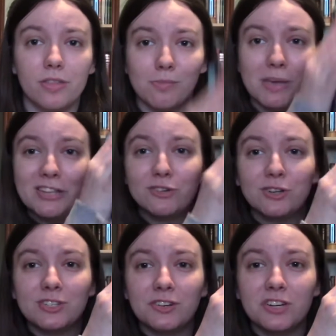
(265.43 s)
the Maze
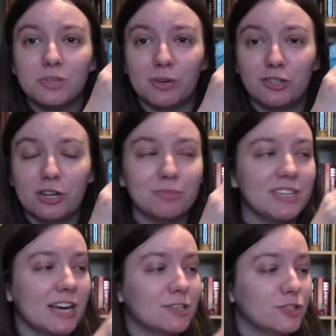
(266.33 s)
Runner series by James
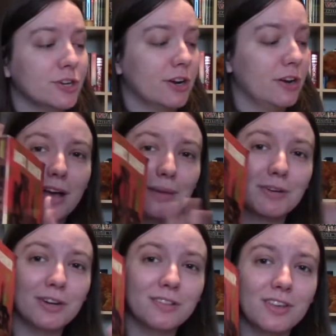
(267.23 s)
Dashner. I'm
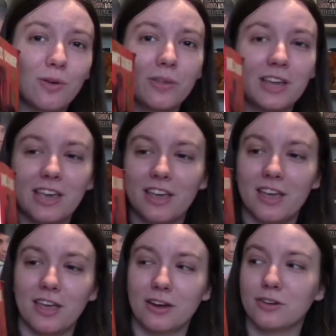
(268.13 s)
currently holding it
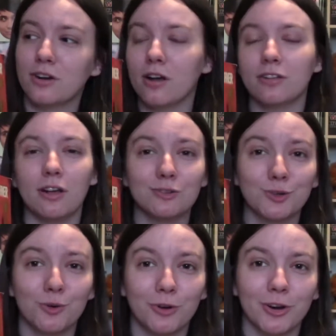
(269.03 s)
in
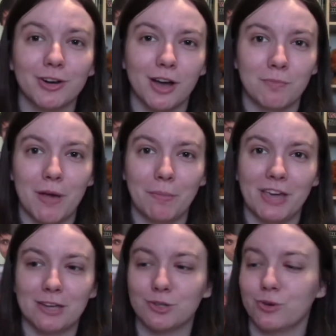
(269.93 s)
chronological order, not in
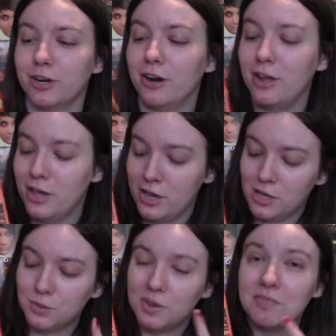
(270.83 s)
publication order.
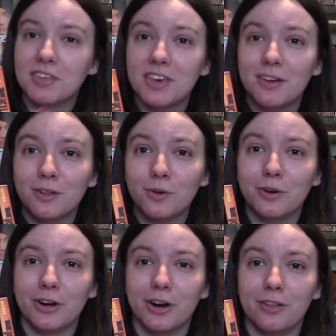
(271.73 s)
So we have The Kill
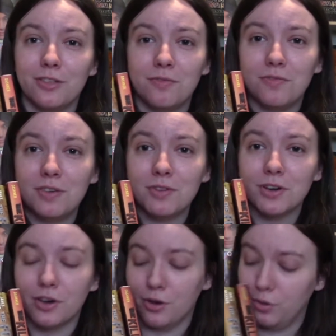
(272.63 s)
Order, The Fever
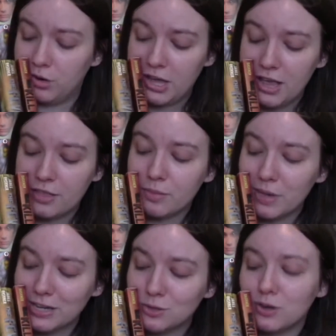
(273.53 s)
Code, The
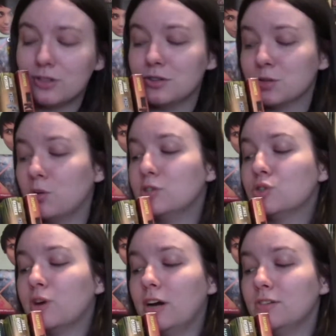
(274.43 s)
Maze Runner, The Scorch
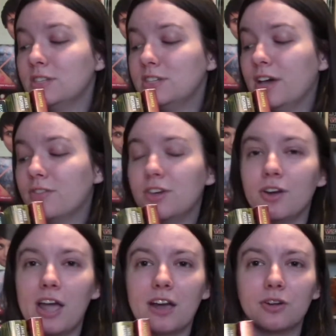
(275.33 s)
Trials, The Death
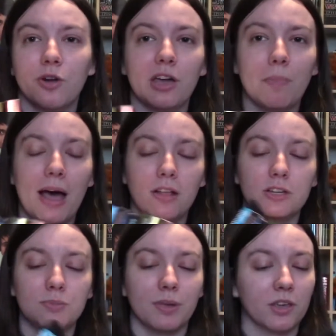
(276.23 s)
Cure, and Crank
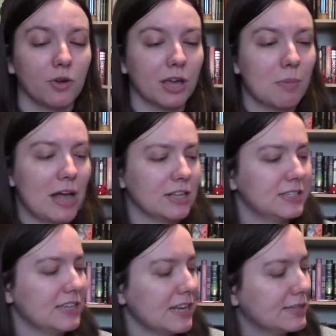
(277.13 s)
Palace, but Crank
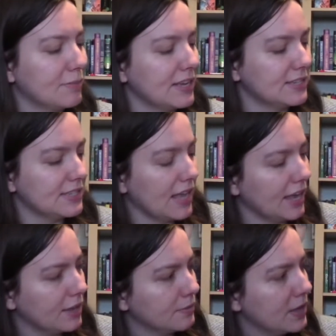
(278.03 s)
Palace takes place like